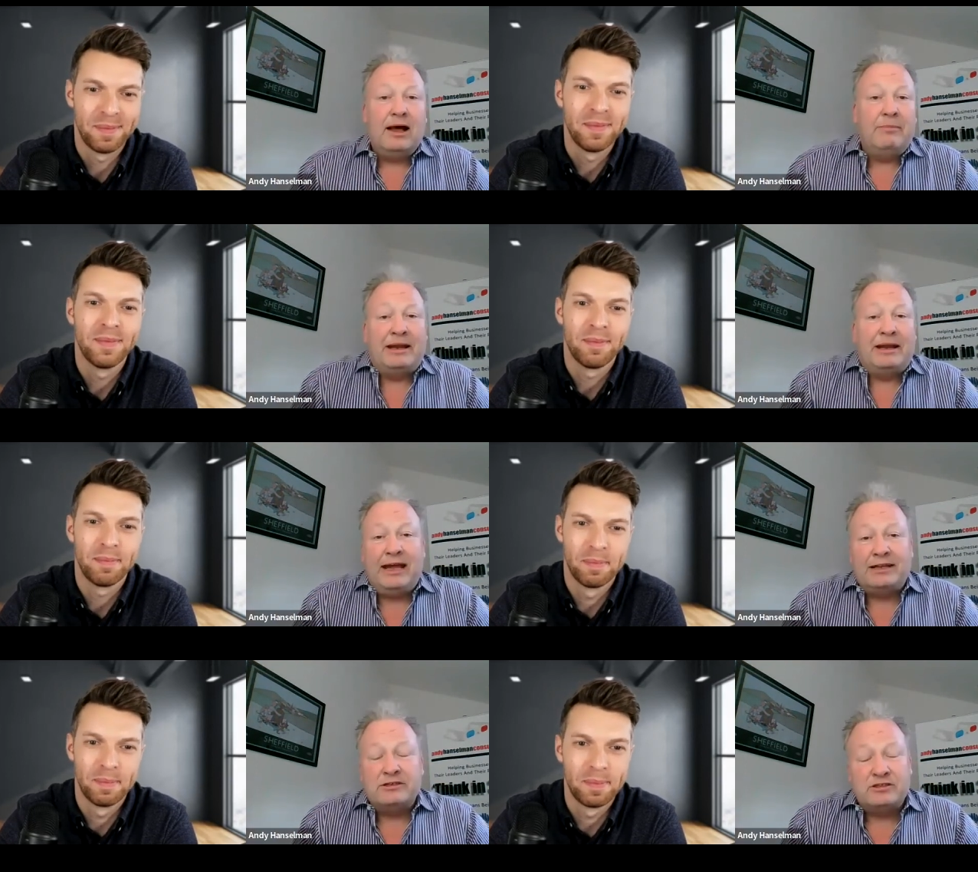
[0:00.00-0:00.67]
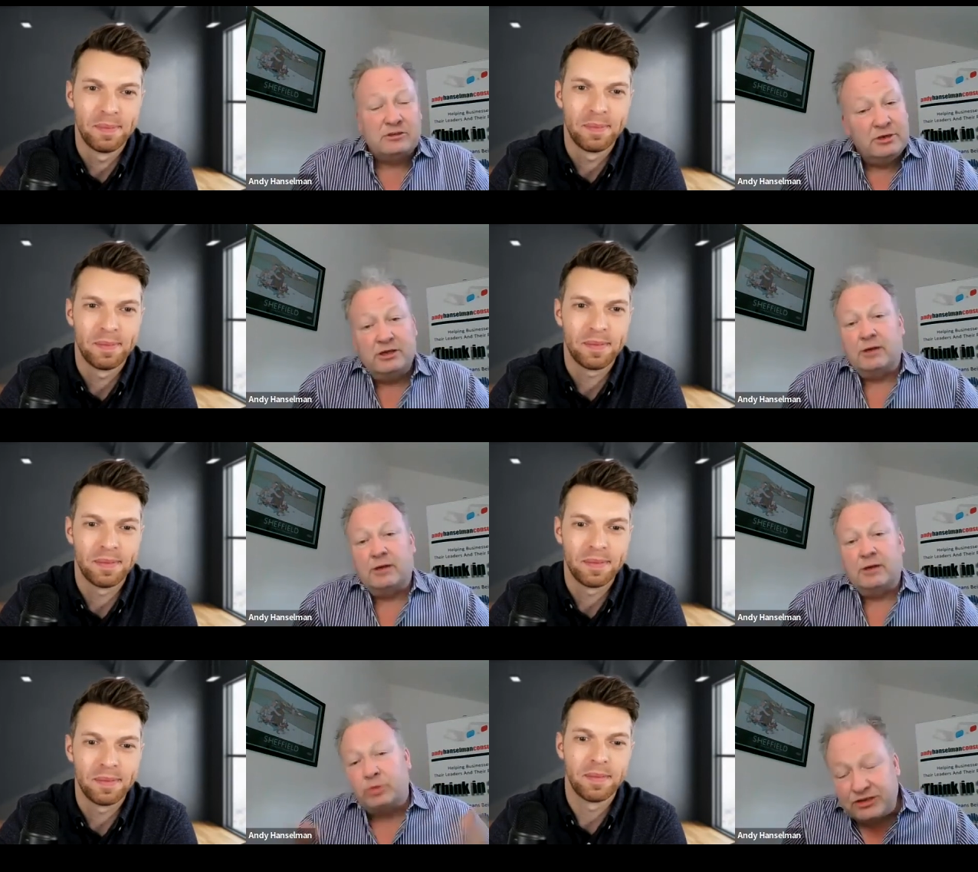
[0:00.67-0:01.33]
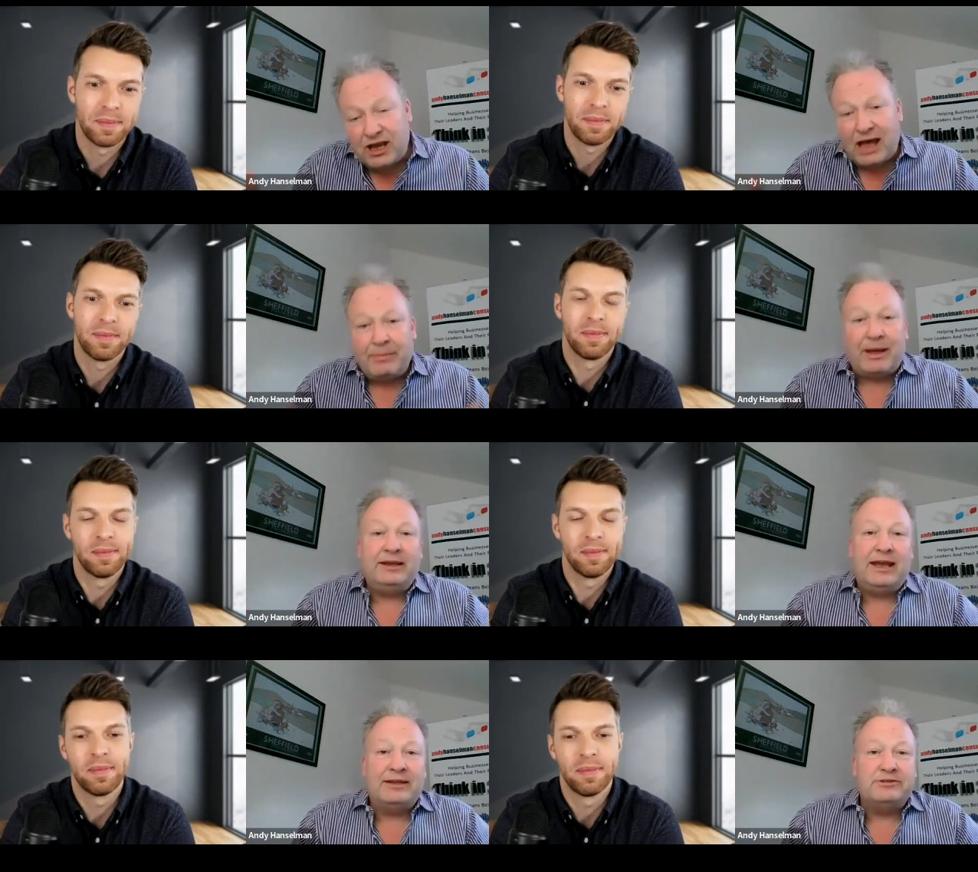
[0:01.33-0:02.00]
Speaker 1: I'm Andy Hanselman. On Twitter, I'm
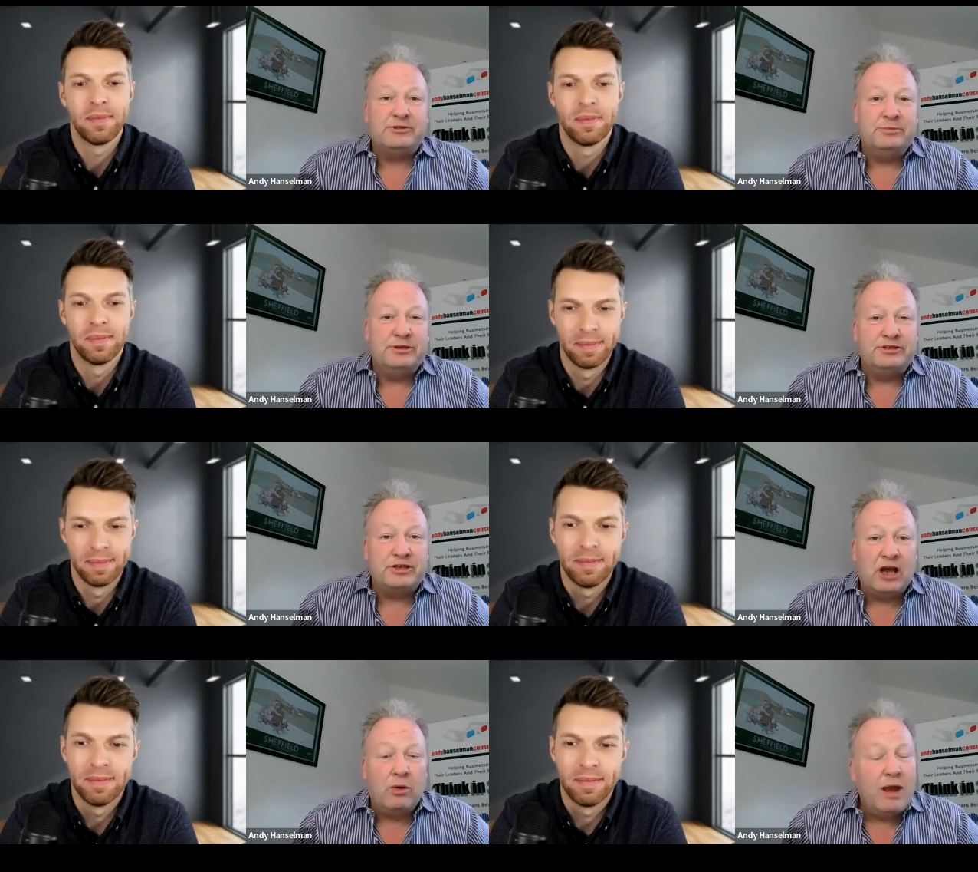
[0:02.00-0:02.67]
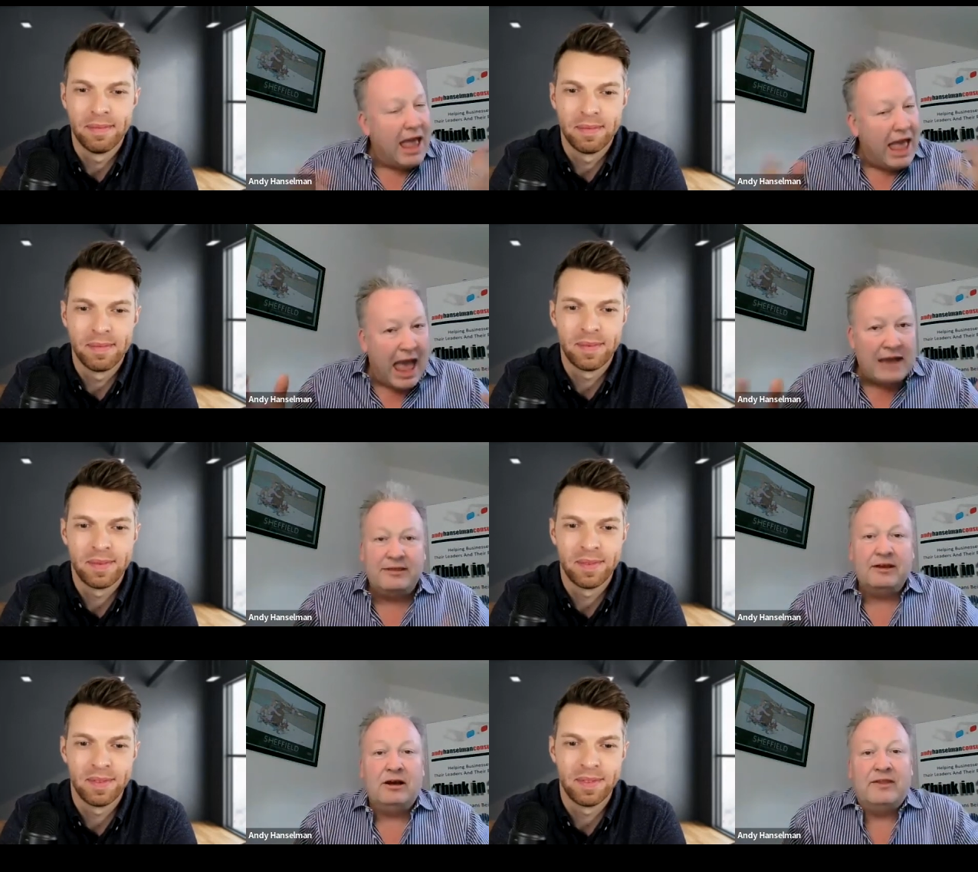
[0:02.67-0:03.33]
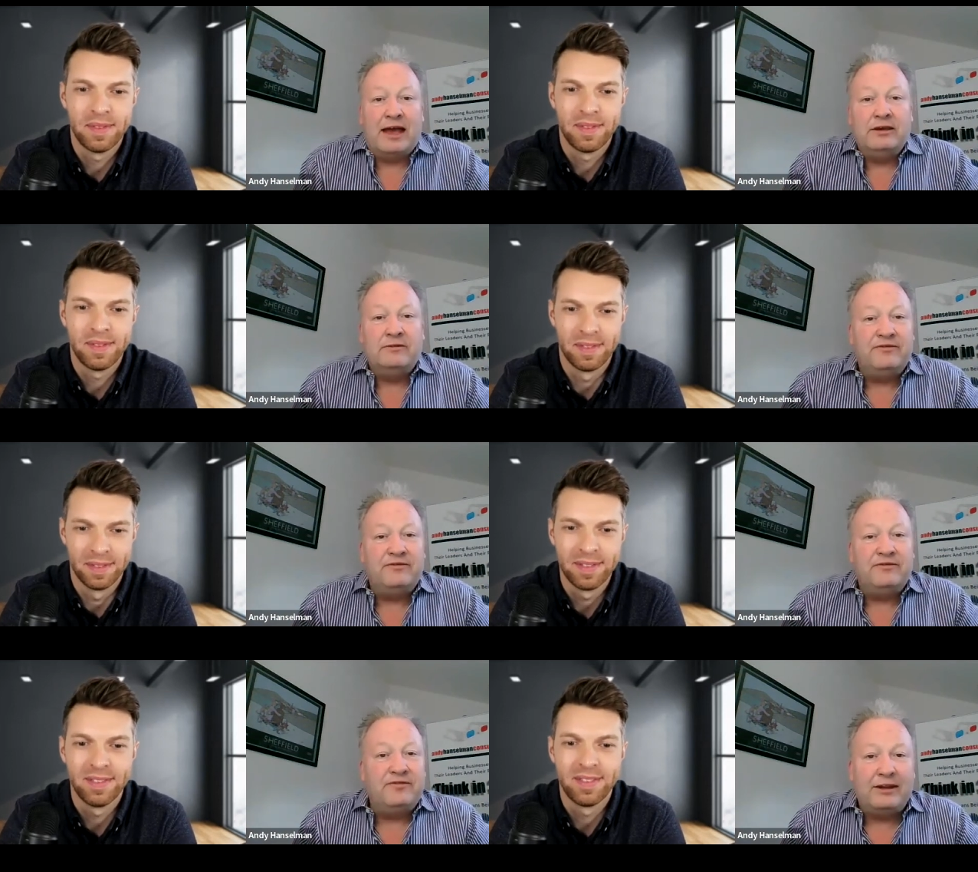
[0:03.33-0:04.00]
Andy Hanselman. So anything on that you'd
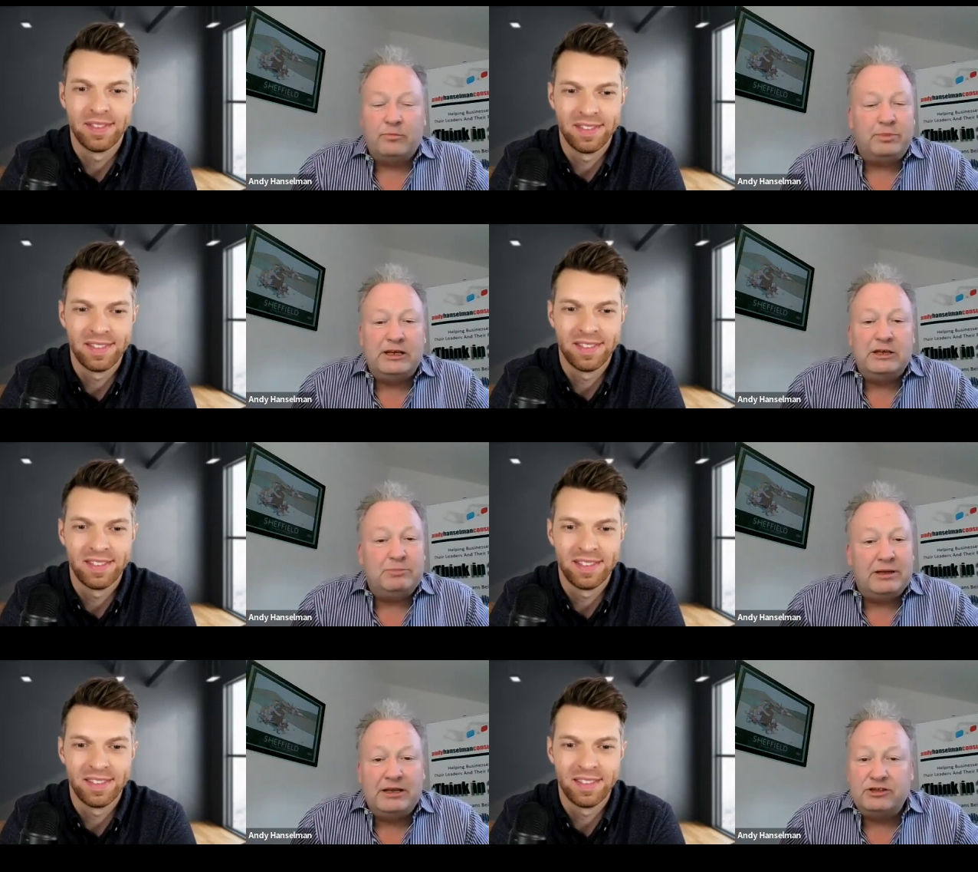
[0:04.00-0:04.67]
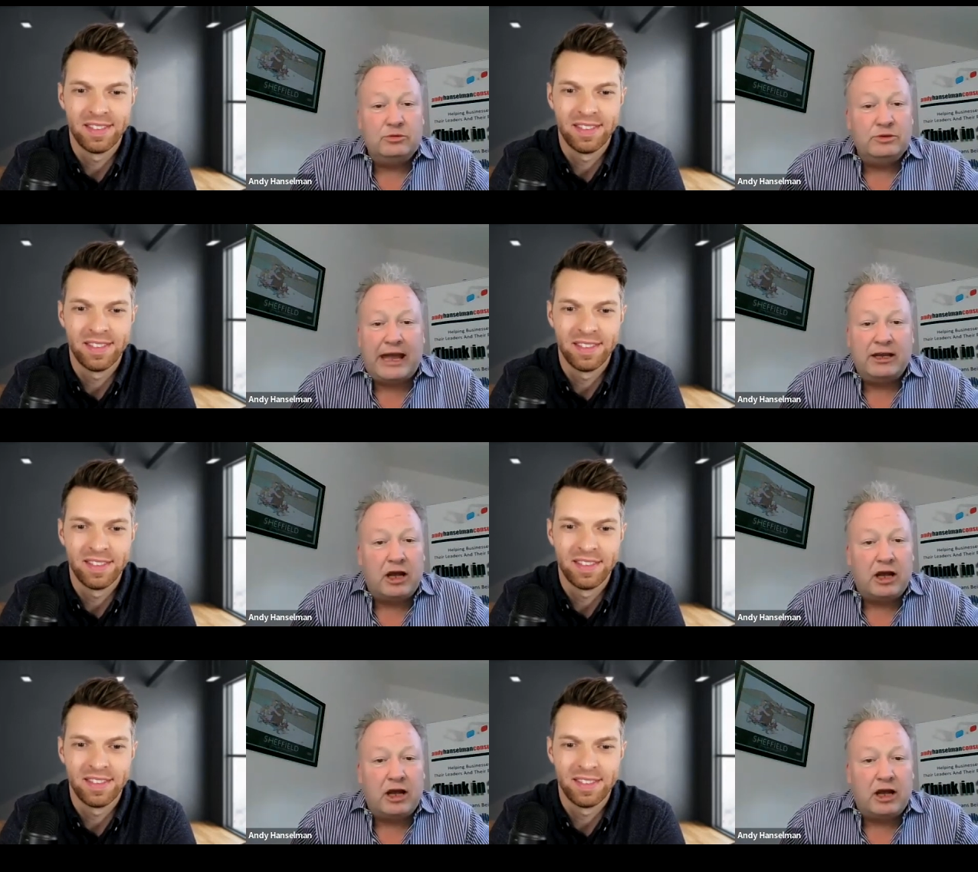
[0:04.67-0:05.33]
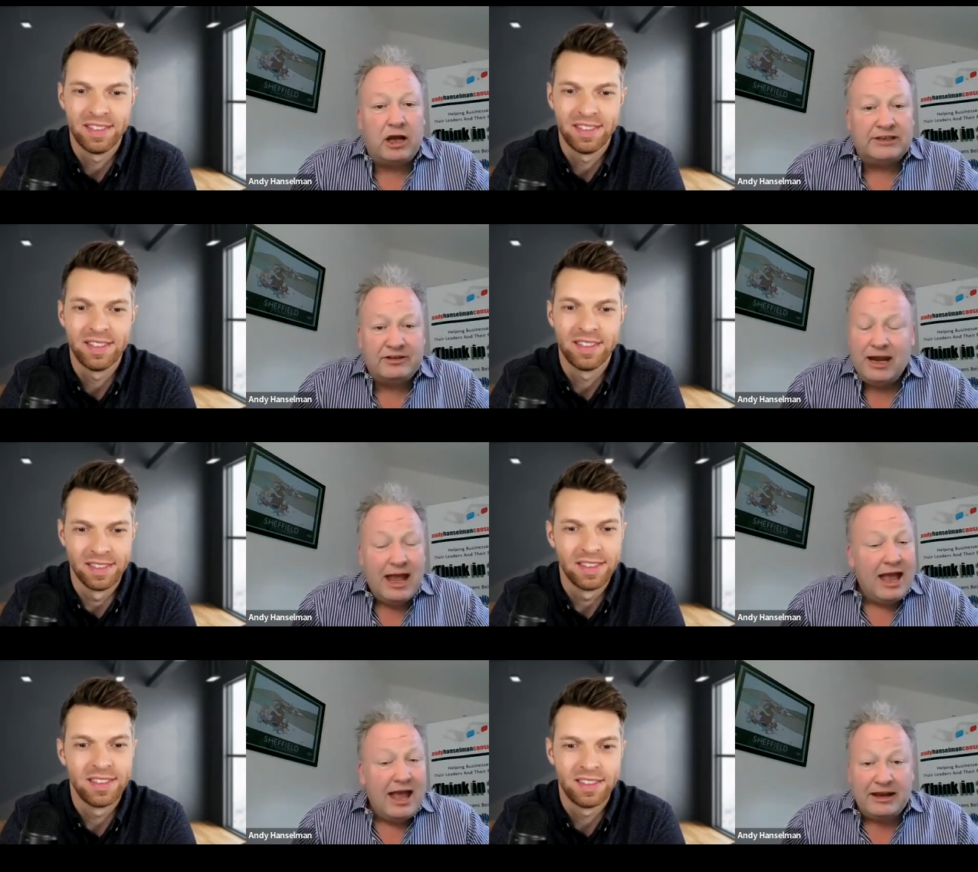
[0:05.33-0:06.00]
find us. And please do get in
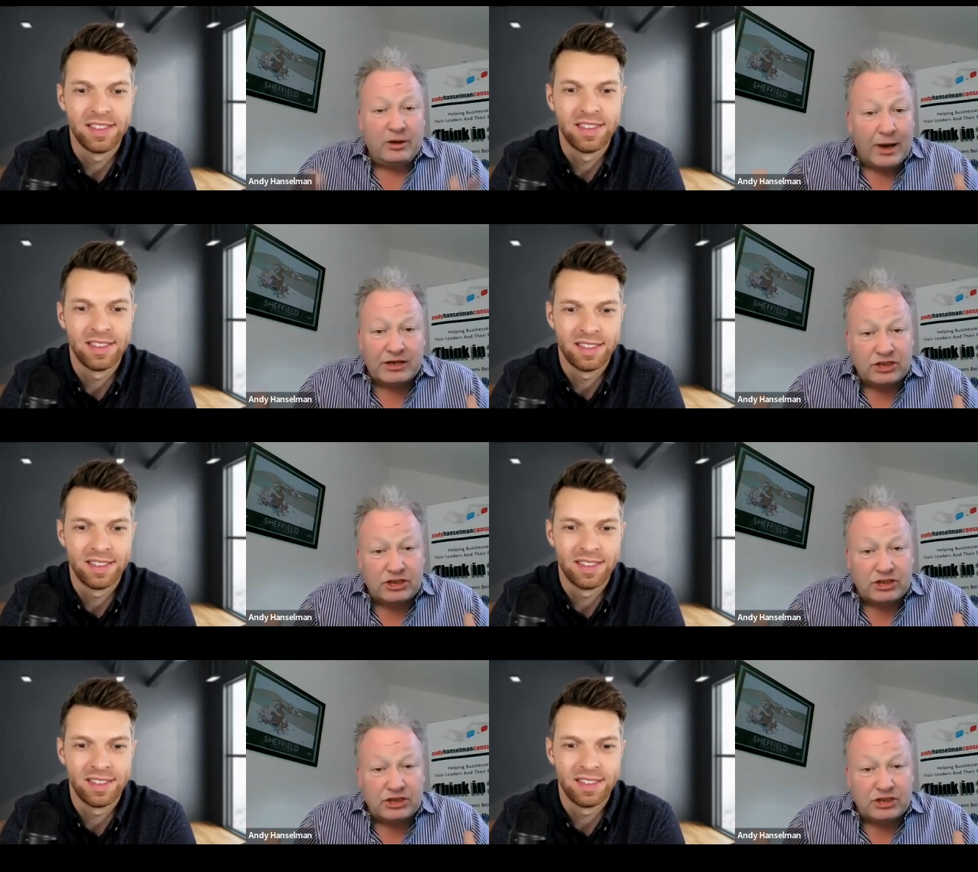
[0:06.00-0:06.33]
contact. And any